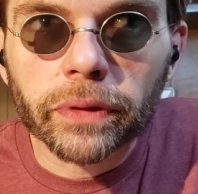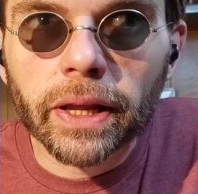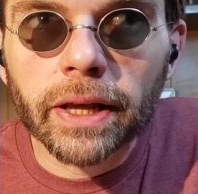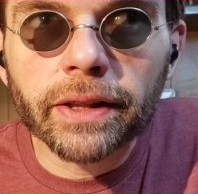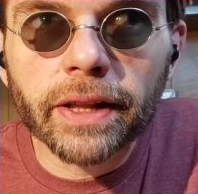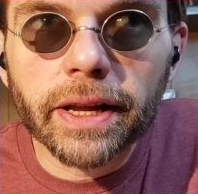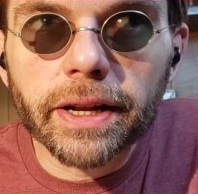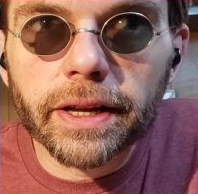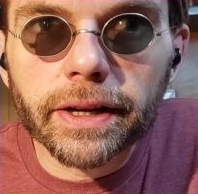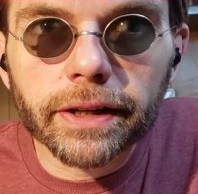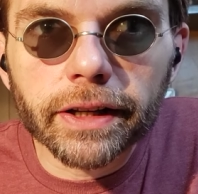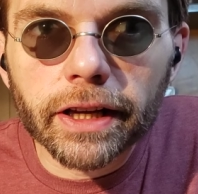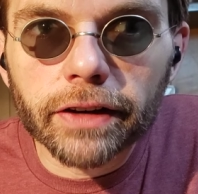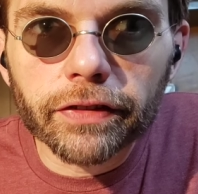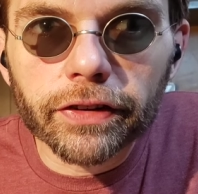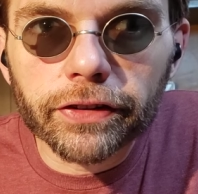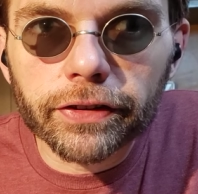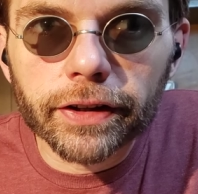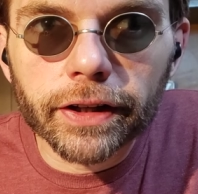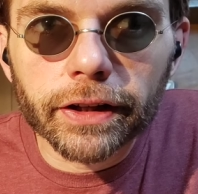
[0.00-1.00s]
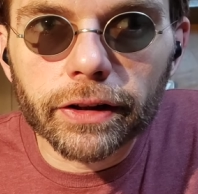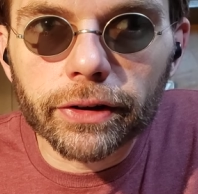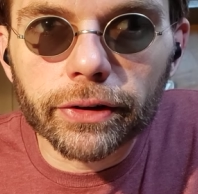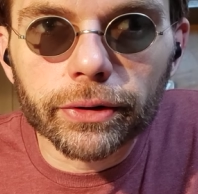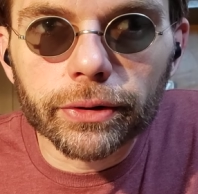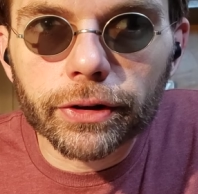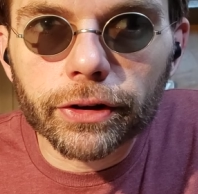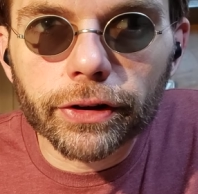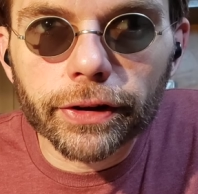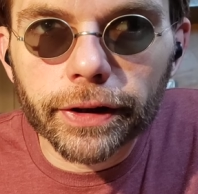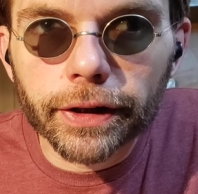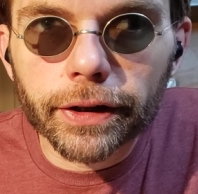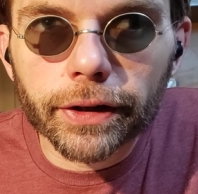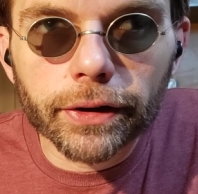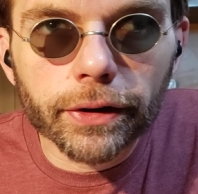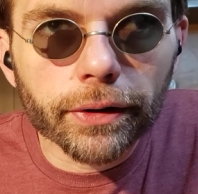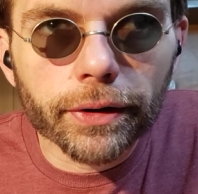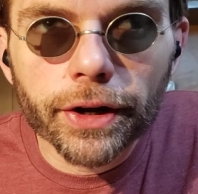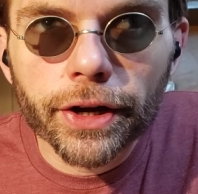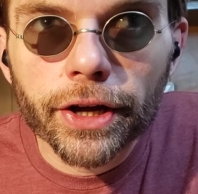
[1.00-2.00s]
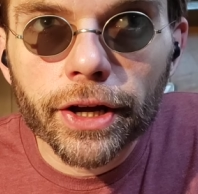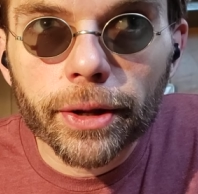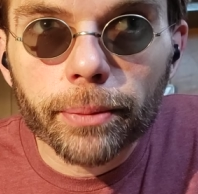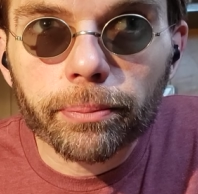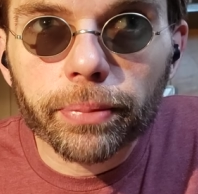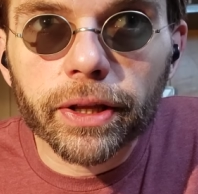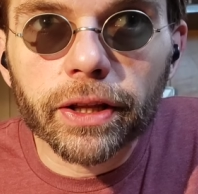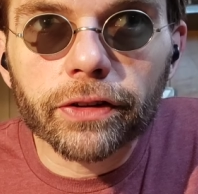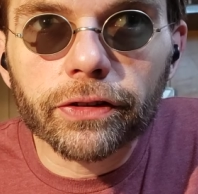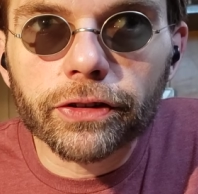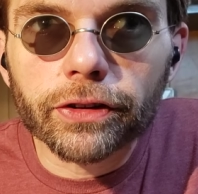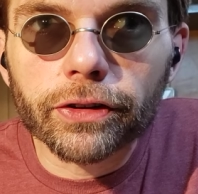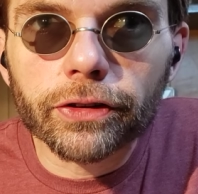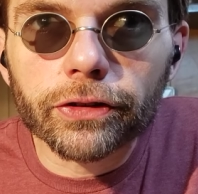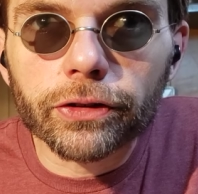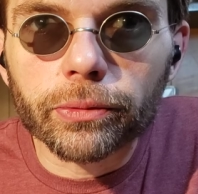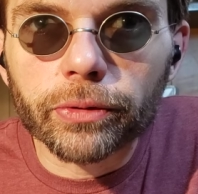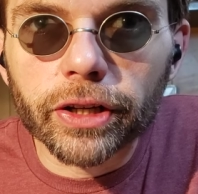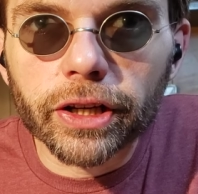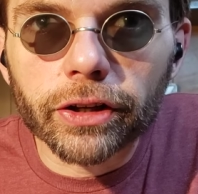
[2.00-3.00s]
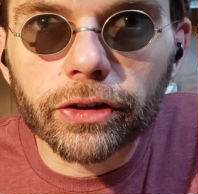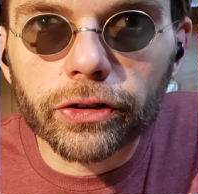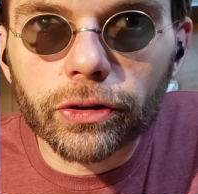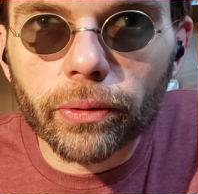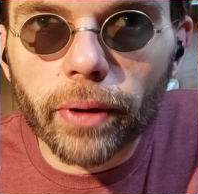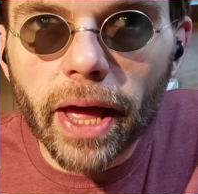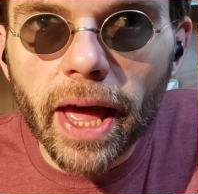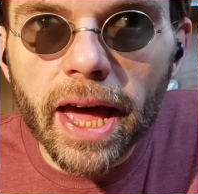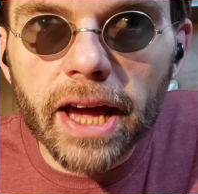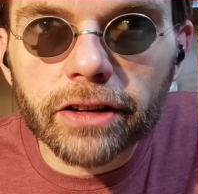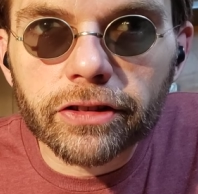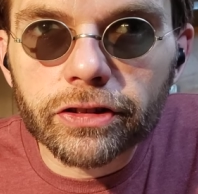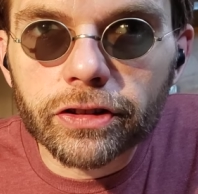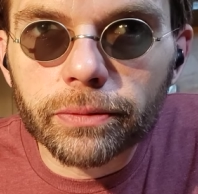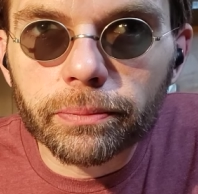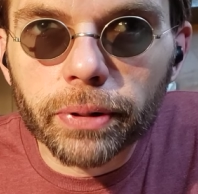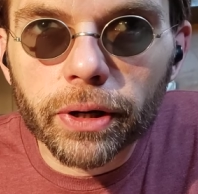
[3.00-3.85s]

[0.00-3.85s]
and they didn't give us any little clear pieces so we can do action